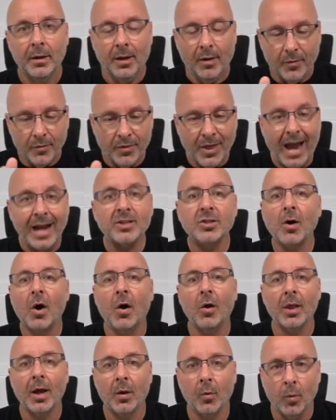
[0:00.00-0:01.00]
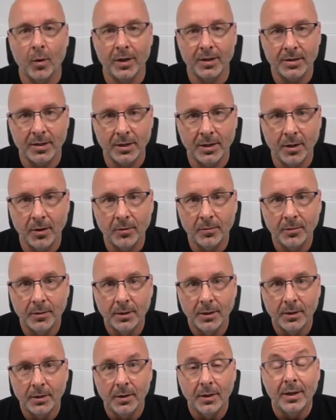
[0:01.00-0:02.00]
That's all I want to know.
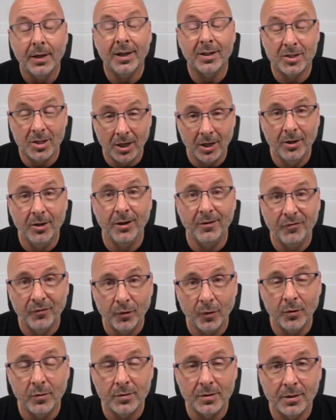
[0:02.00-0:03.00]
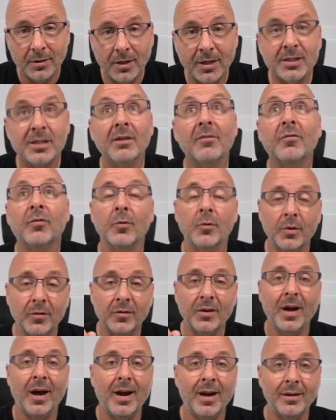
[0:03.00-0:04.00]
Is it good fruit? Is it fruit of
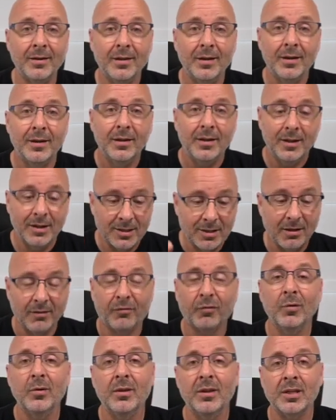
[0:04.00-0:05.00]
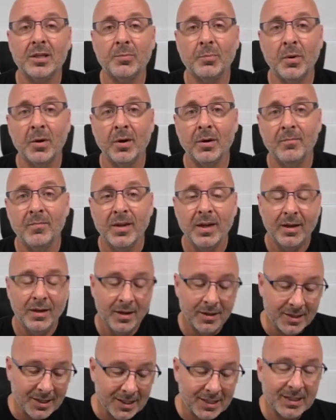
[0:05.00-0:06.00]
God? Is it the fruit of the Spirit?
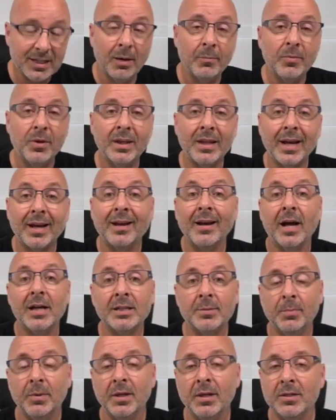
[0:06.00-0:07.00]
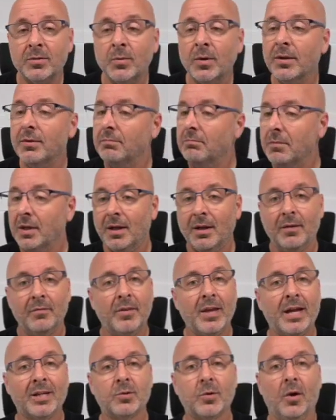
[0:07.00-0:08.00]
Is it something that God's pleased with?
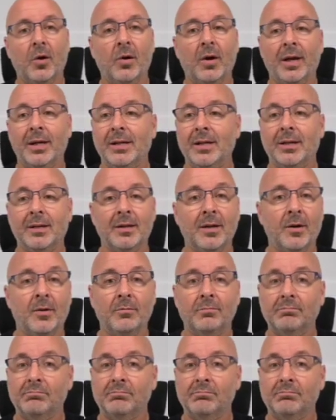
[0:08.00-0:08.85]
That's all I need to know.